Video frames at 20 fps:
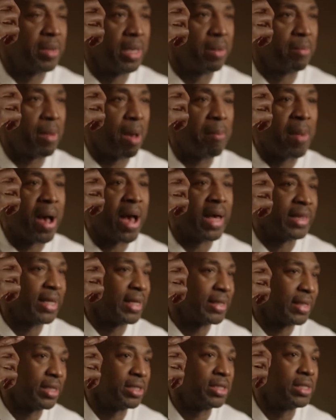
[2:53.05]
me in my mind
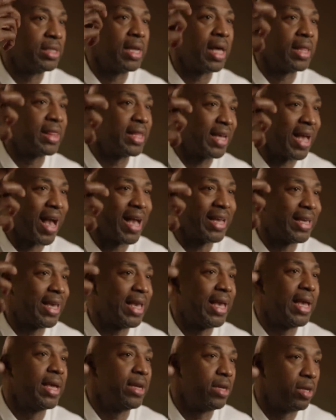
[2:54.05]
like there's nothing I
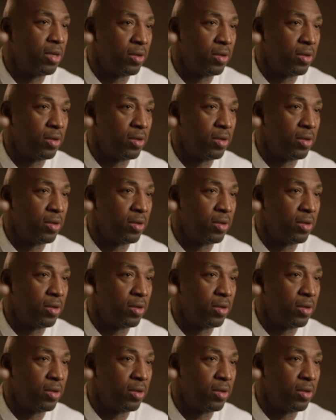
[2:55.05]
can't